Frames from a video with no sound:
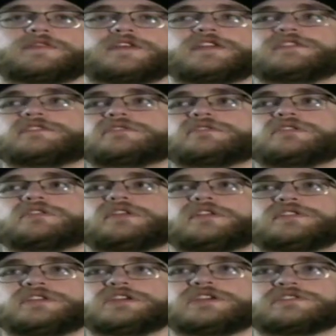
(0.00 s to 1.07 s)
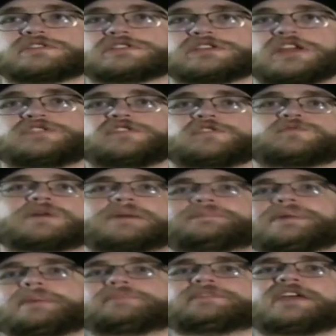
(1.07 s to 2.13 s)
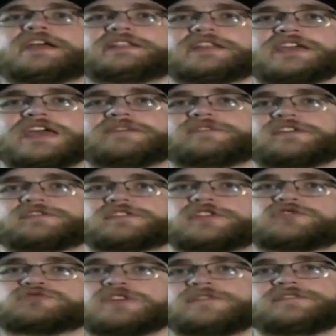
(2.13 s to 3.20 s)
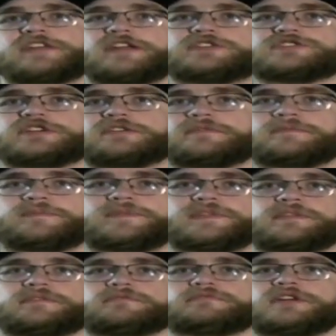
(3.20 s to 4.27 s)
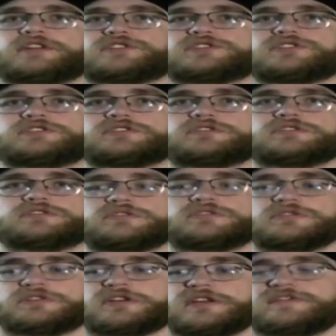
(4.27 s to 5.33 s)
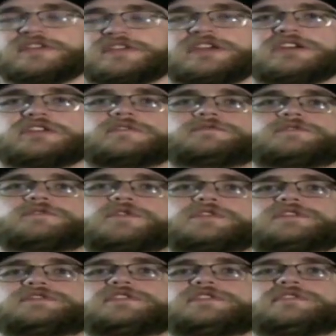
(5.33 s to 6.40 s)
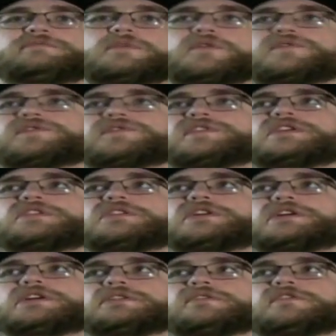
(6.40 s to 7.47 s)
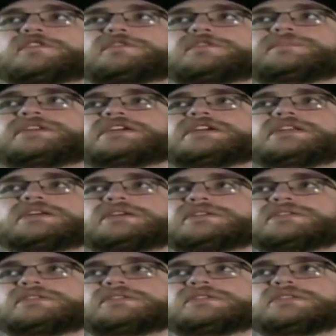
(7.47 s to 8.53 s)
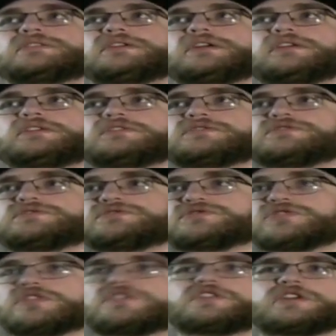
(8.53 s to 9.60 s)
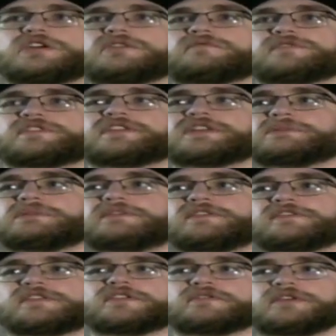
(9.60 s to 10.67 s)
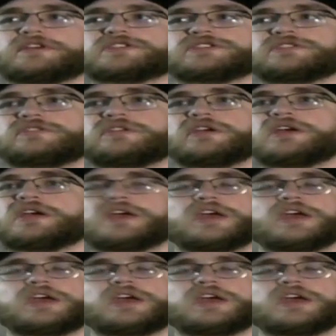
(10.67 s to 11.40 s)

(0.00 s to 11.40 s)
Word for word: And then there, in the engine swap update, they gave us the drift engine, which I think focuses mostly on speed and turning with a little bit of acceleration.